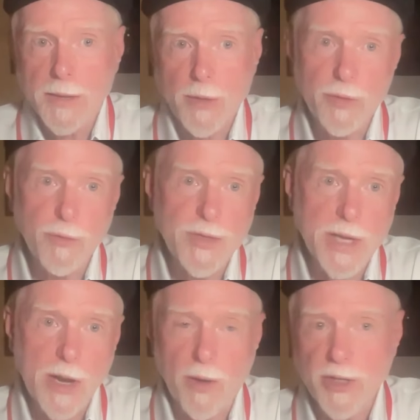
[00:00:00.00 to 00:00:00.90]
Now, one
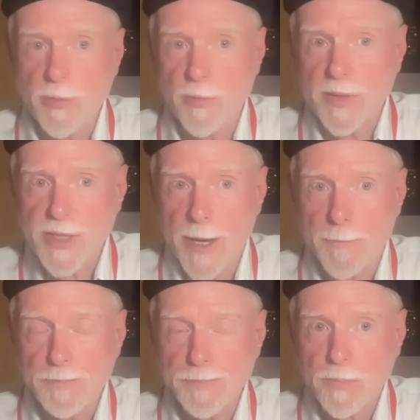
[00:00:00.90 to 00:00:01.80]
reason I wanted to bring this
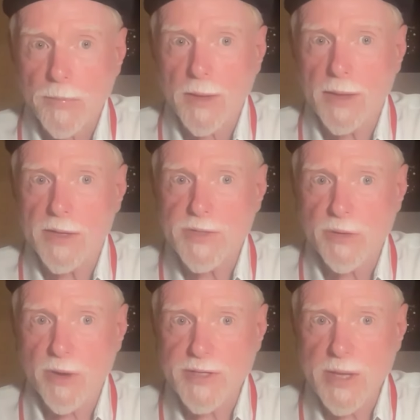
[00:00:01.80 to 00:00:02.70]
up is
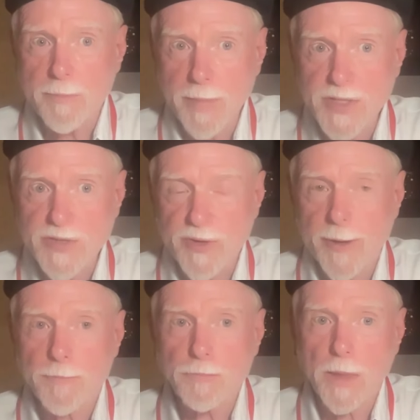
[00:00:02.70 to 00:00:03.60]
there is a
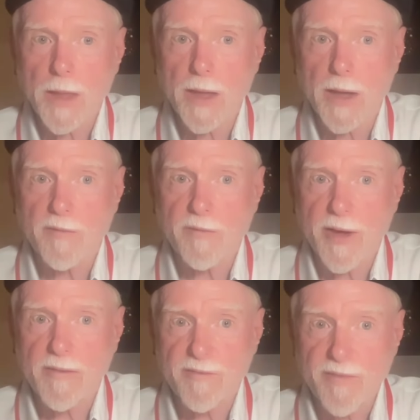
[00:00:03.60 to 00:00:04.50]
mitzvah of
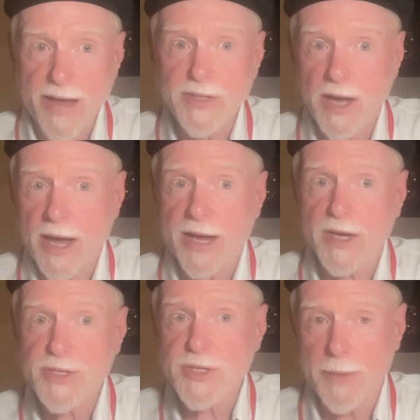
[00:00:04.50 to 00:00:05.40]
Vahita
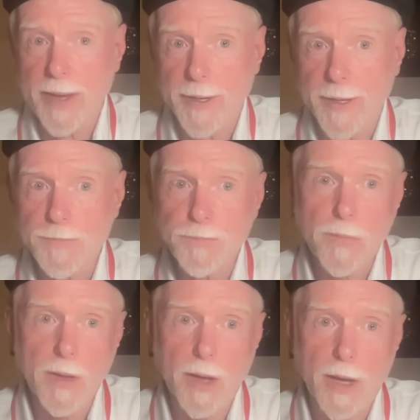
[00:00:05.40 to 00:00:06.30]
ach sameach
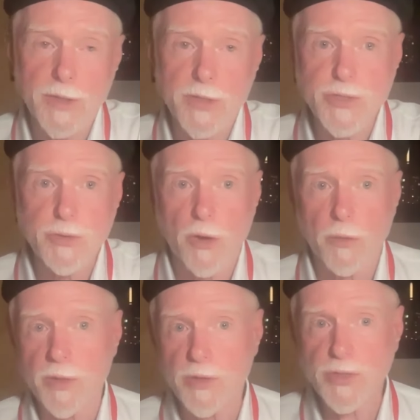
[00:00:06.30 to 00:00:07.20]
on
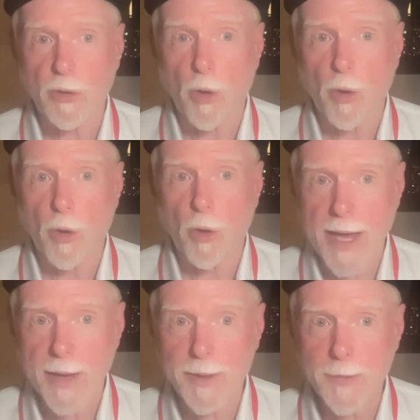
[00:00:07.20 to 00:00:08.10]
Sukkot, you shall only be
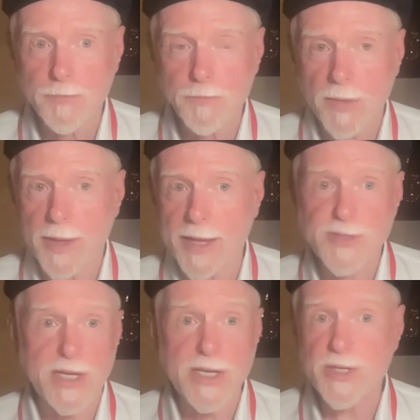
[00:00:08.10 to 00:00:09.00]
happy.
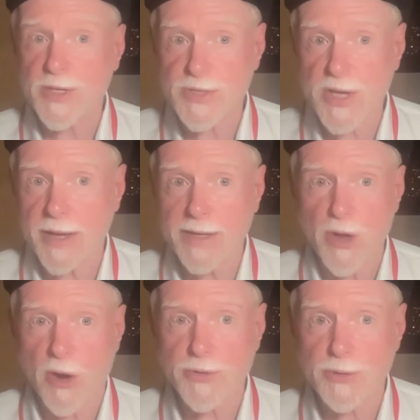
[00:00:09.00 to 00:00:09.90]
It's easy to say,
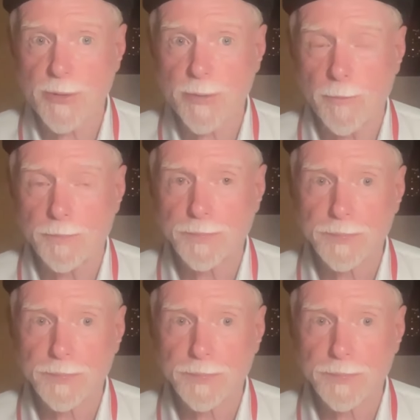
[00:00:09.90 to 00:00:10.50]
it's hard to do.